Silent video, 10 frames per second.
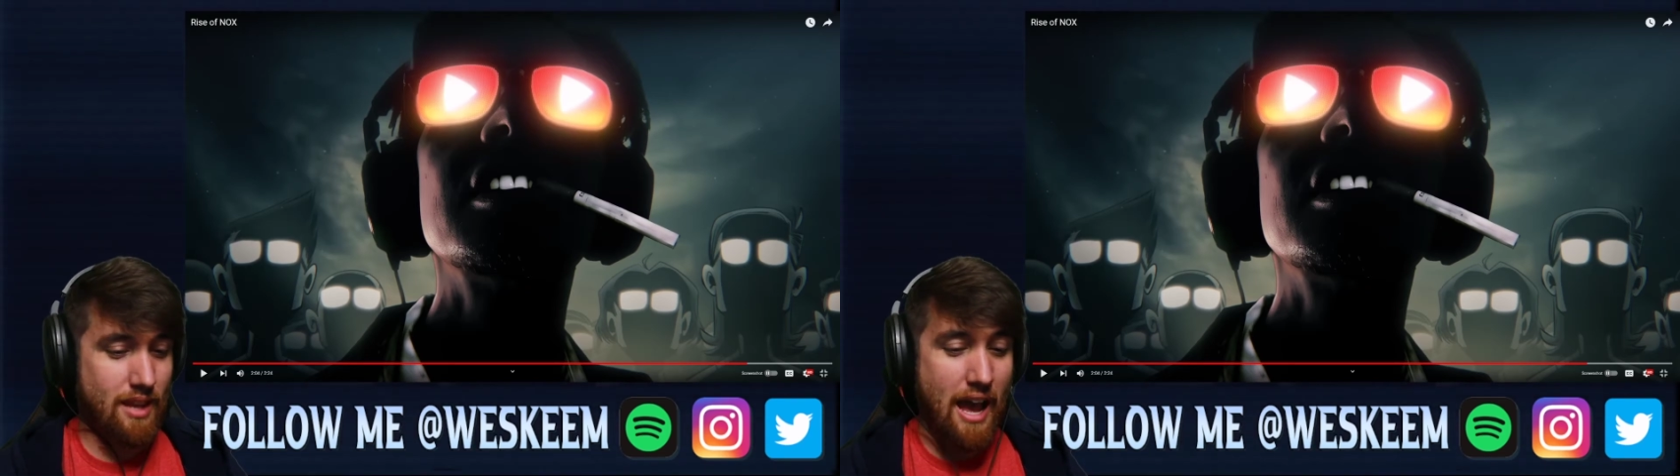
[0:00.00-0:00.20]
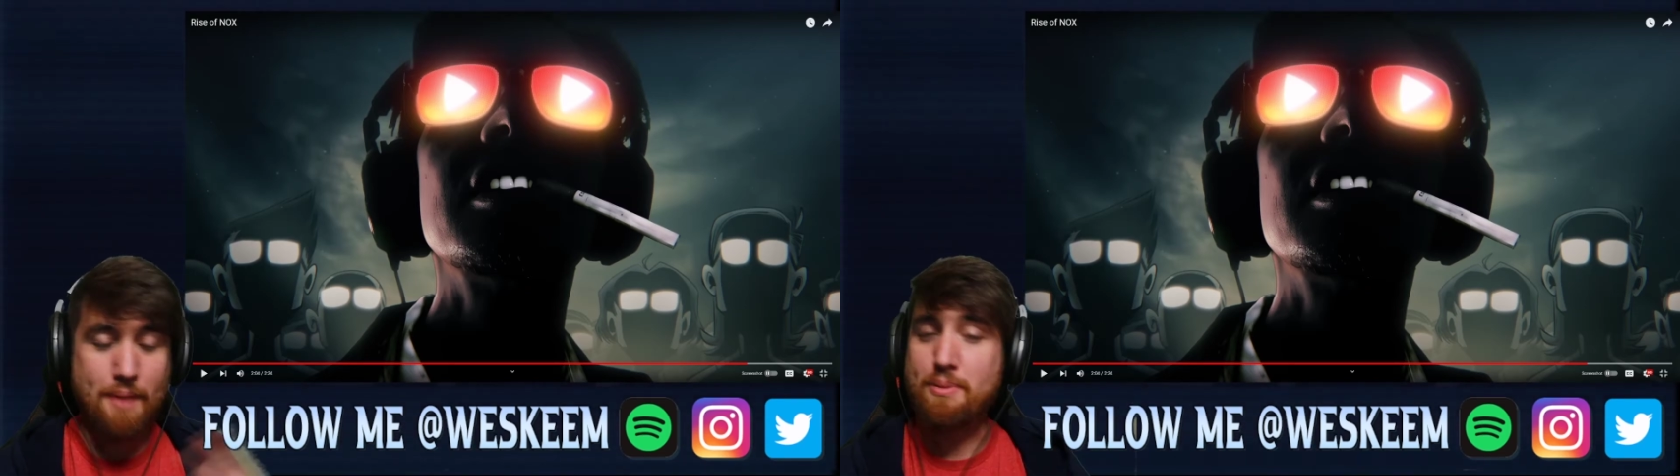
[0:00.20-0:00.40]

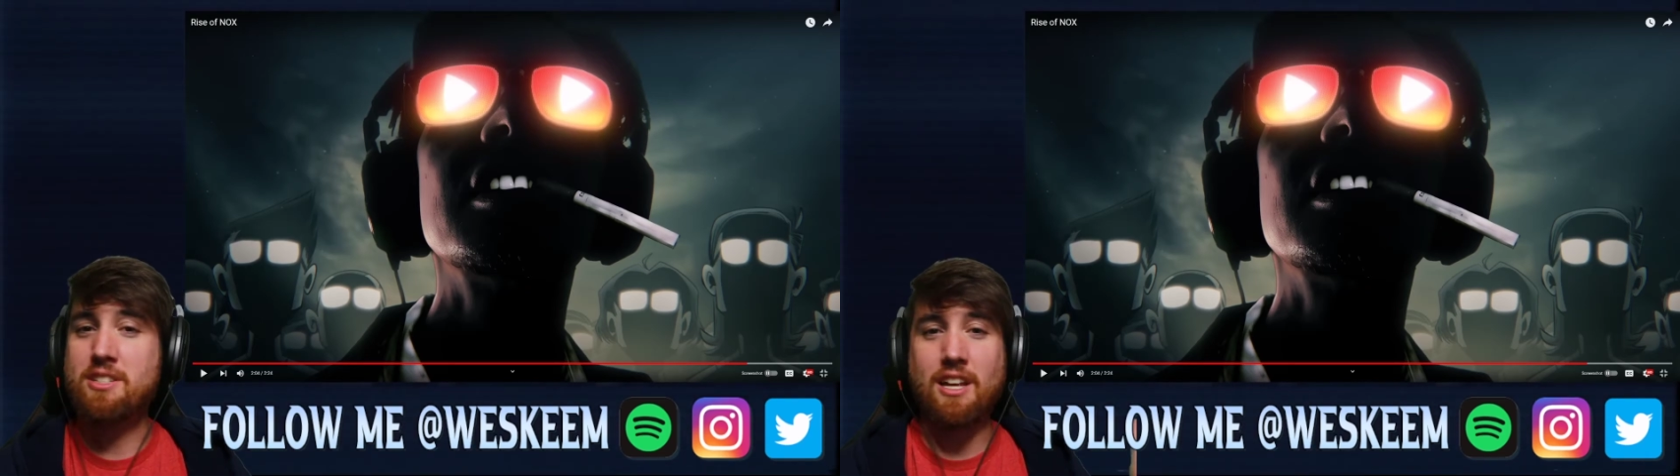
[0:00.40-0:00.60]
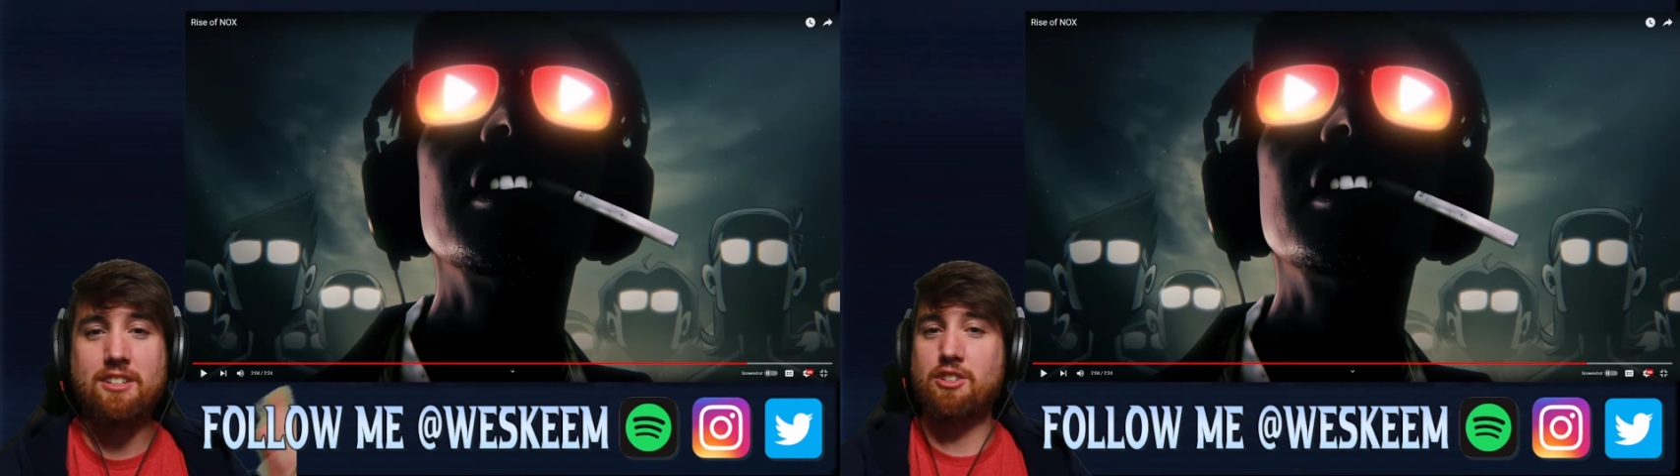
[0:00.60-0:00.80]
I'd be
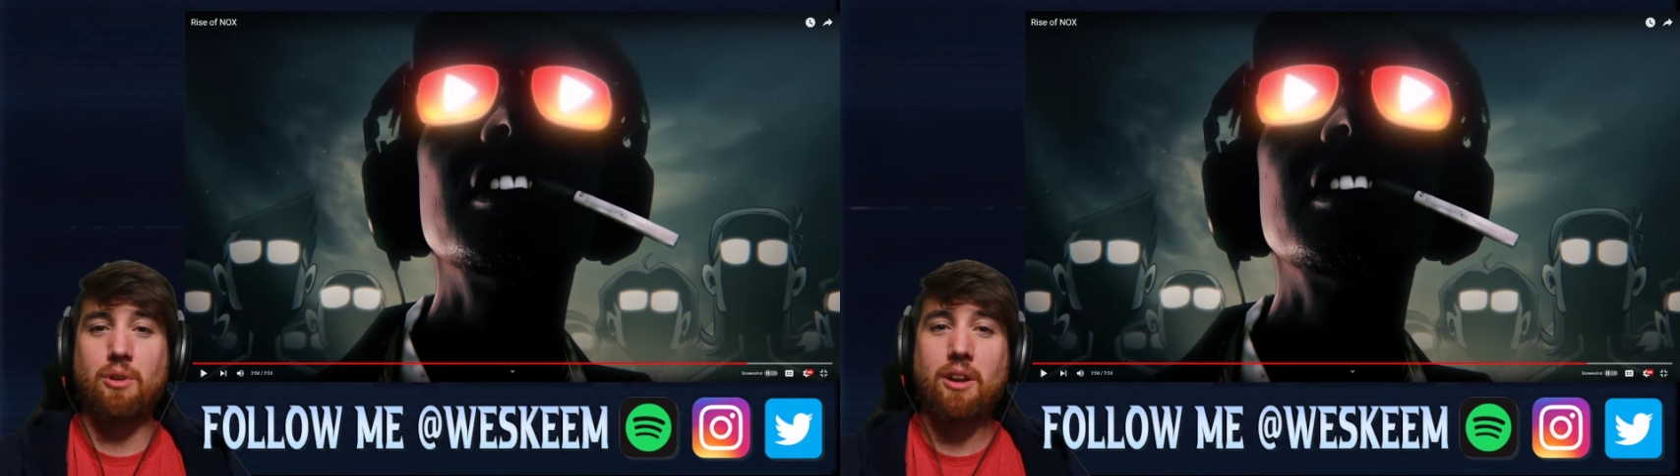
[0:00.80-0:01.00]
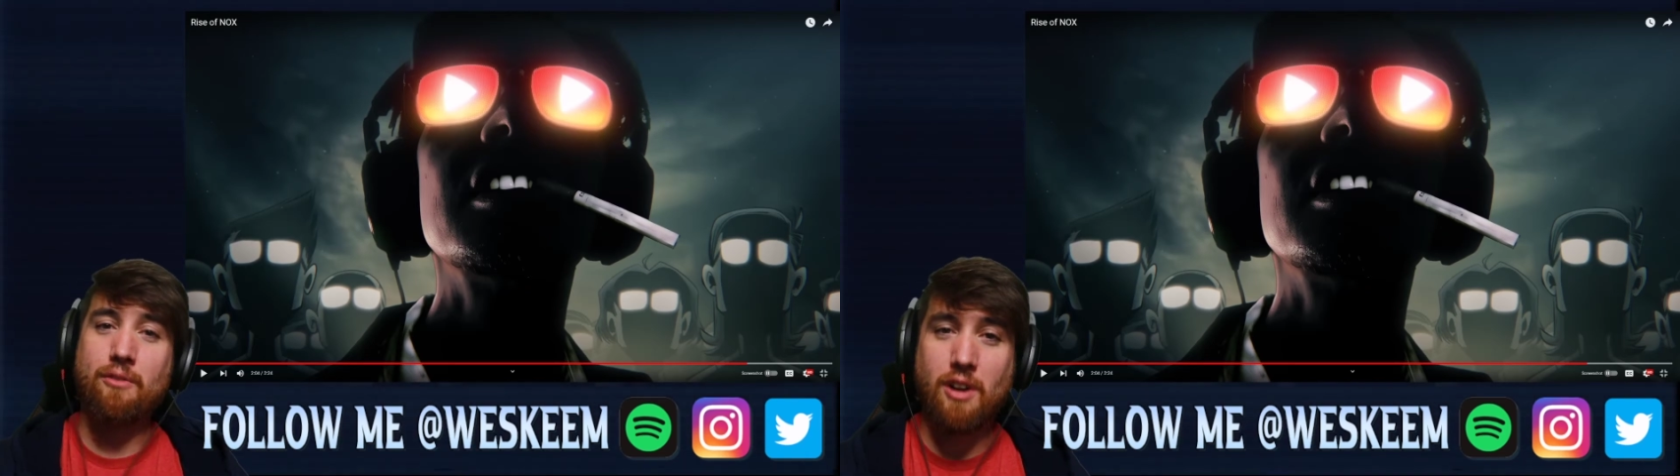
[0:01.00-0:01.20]
set to do
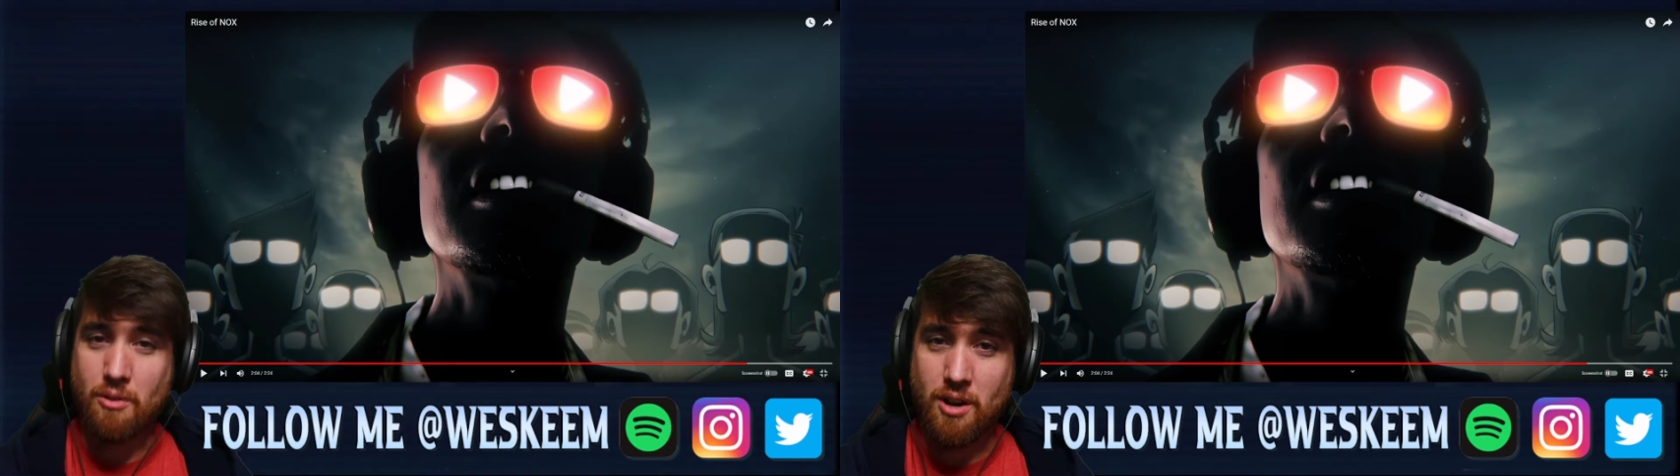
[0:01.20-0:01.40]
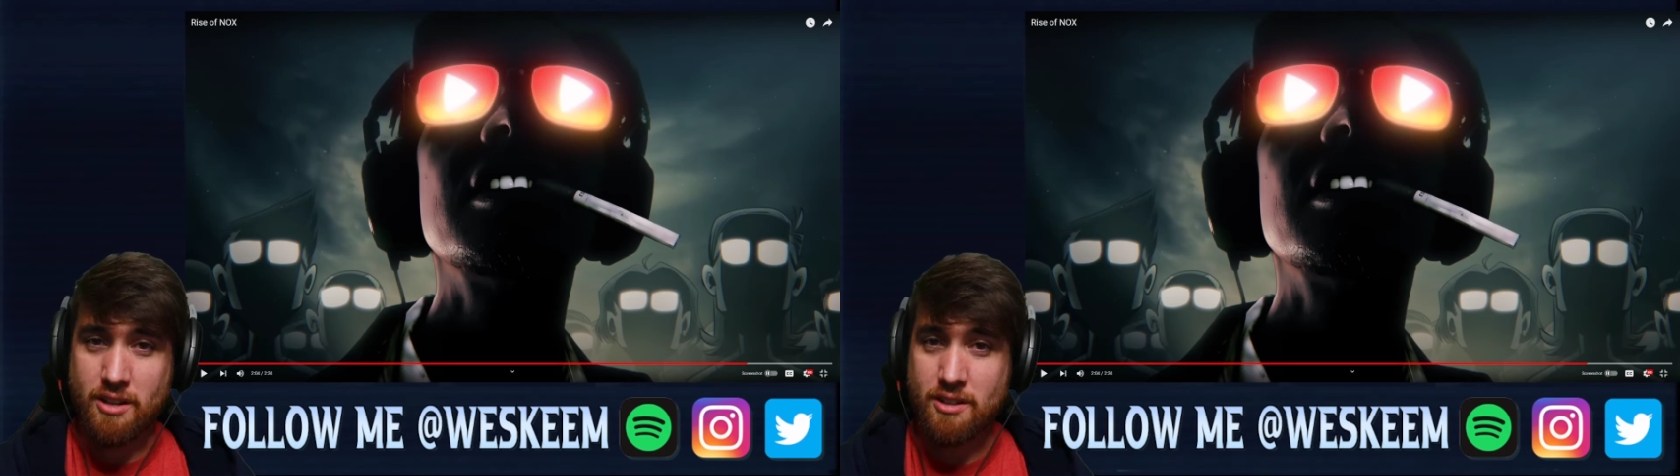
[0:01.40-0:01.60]
whatever I
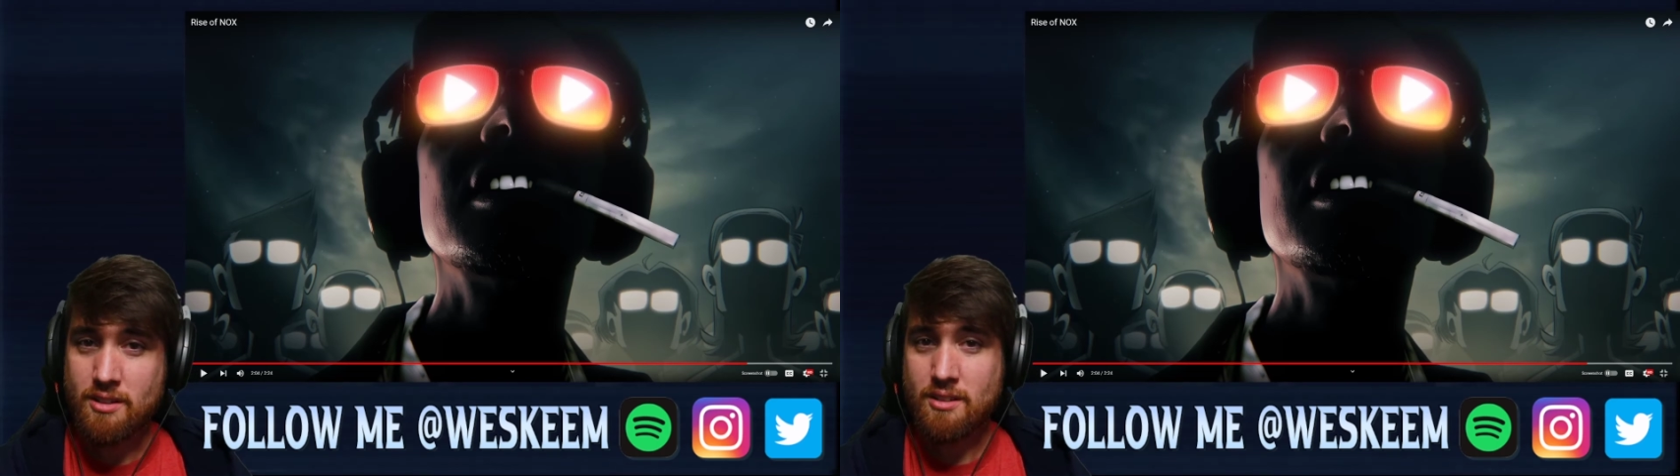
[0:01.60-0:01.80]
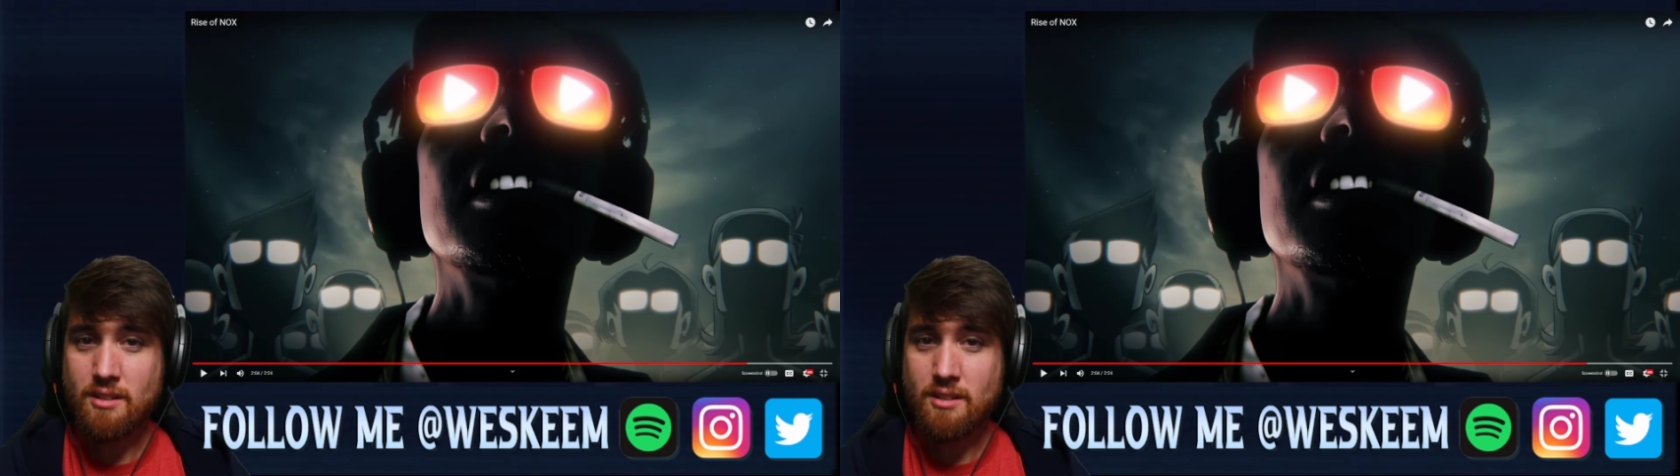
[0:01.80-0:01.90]
wanted